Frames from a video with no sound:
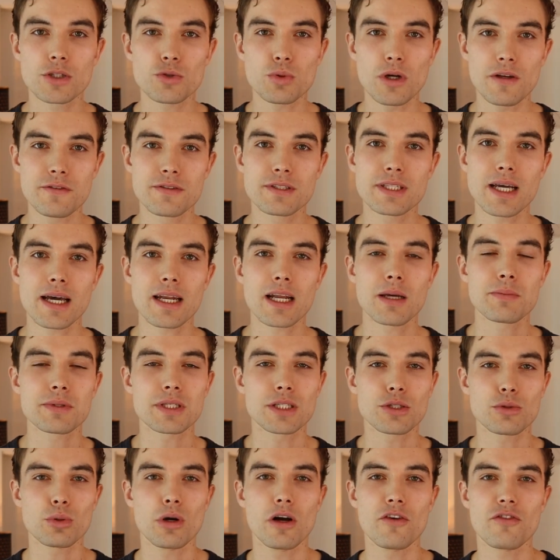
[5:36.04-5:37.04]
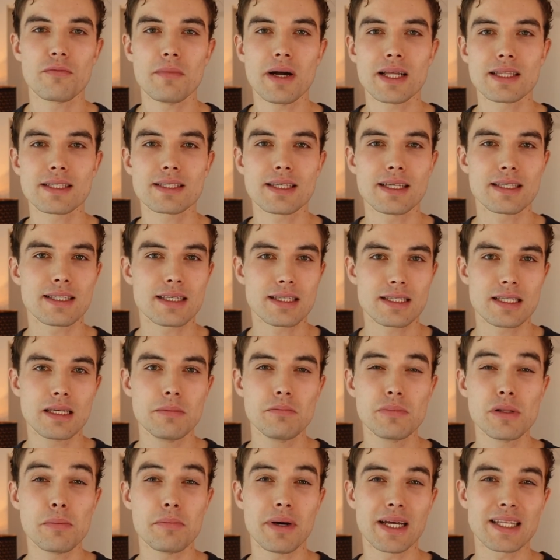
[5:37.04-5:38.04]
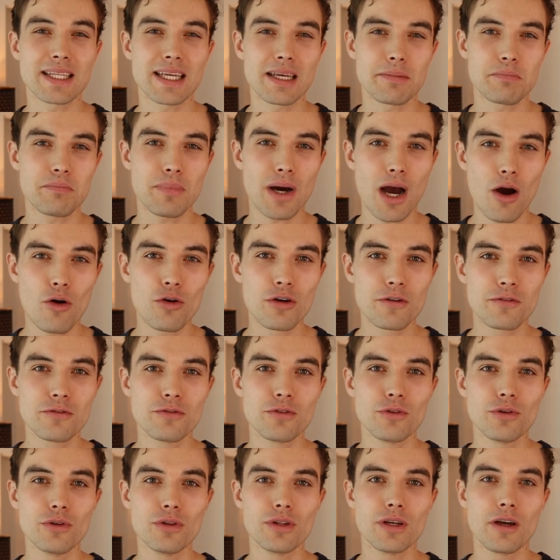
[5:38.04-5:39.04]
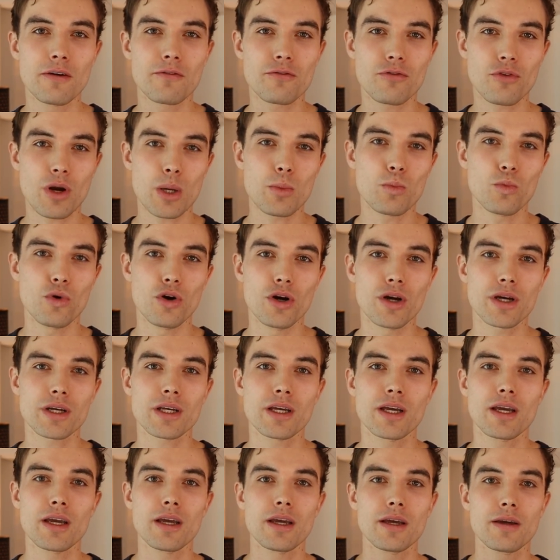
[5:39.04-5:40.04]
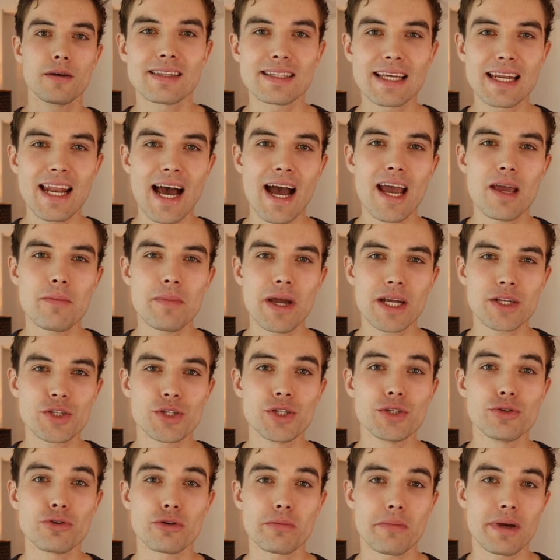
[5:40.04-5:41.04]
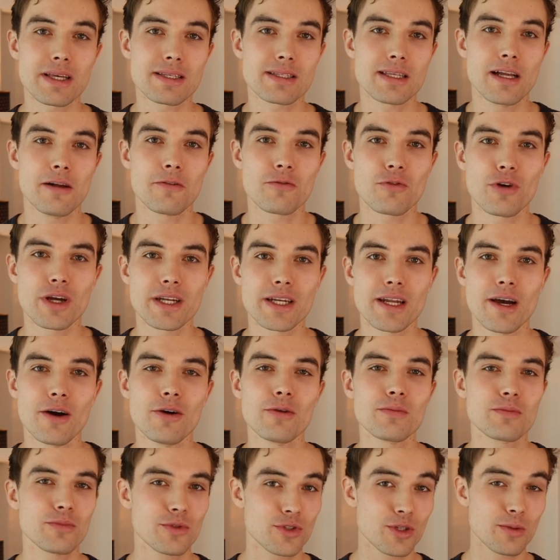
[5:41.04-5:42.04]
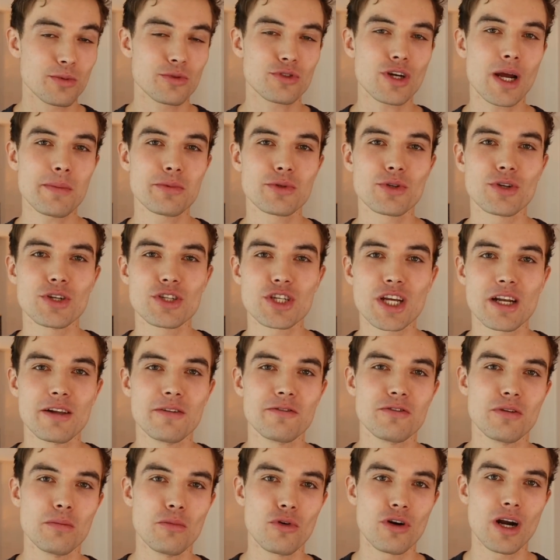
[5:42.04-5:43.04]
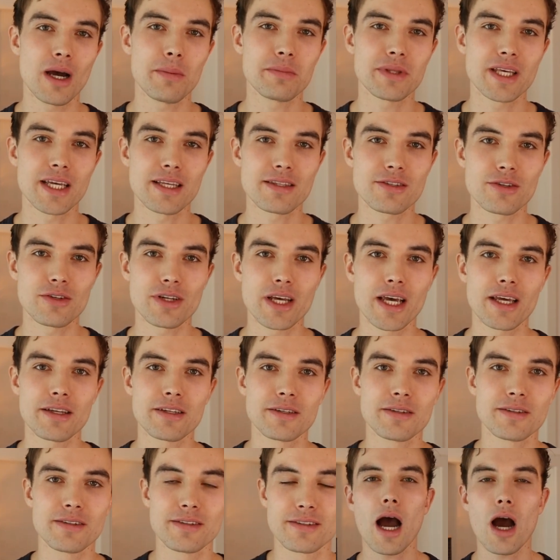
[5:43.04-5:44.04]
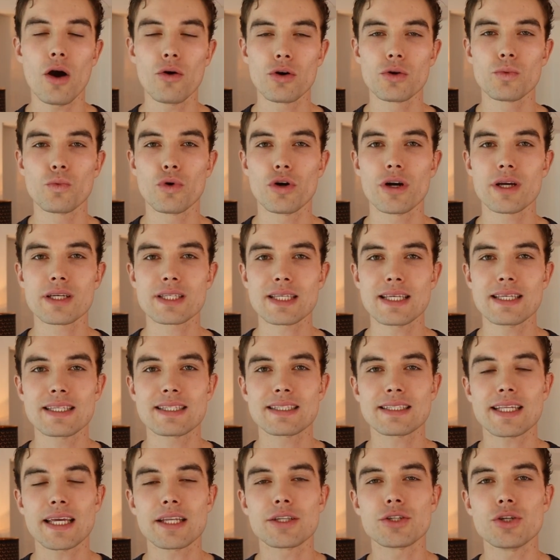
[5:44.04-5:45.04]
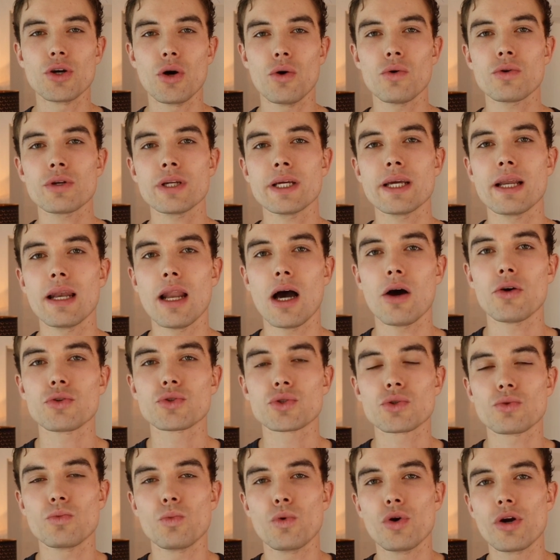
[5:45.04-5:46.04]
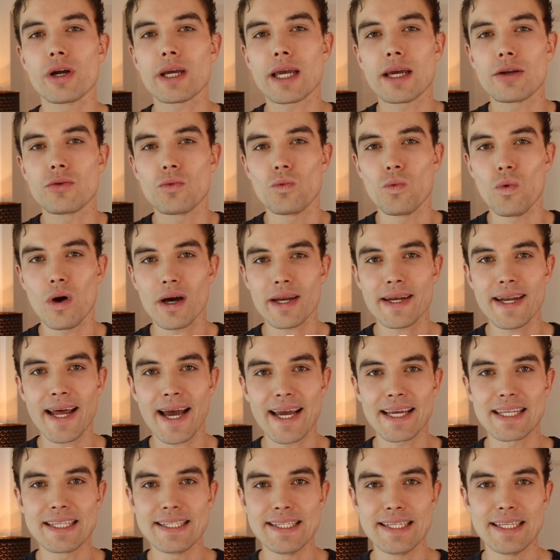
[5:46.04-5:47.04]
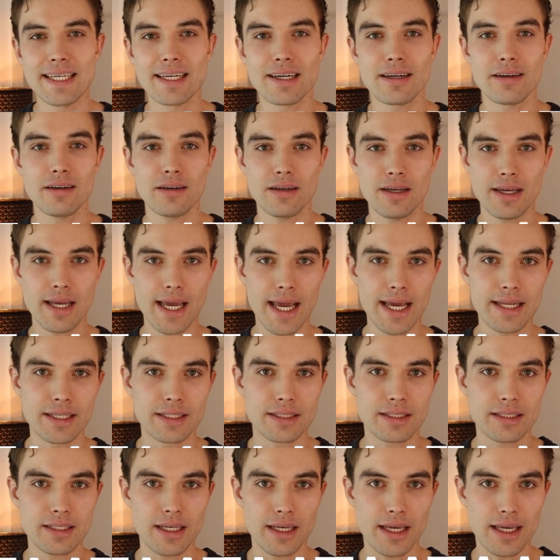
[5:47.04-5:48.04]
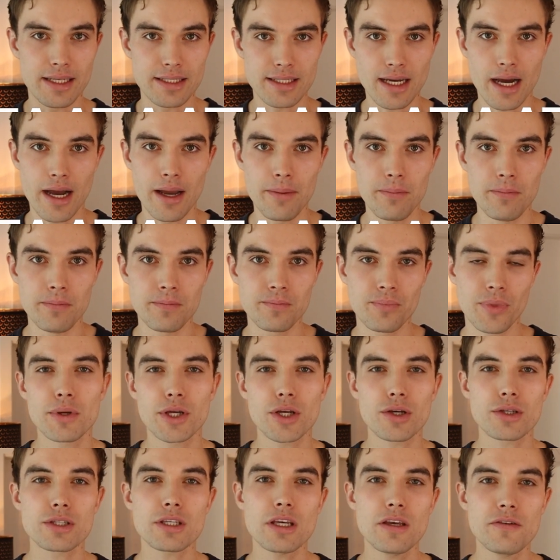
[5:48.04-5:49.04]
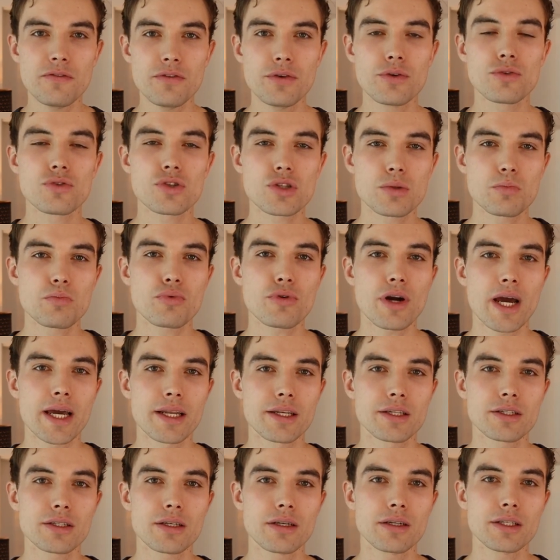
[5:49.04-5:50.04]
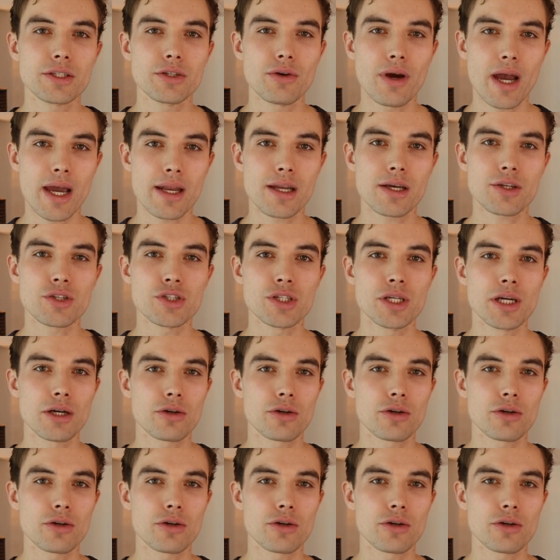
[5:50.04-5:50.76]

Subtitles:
12 Startups in 12 Months is a simple but yet powerful framework that I am actually doing myself right now. Subscribe to the channel for more updates on that. How it works is that you're only allowed to work at one idea at a time. Because if you spread your energy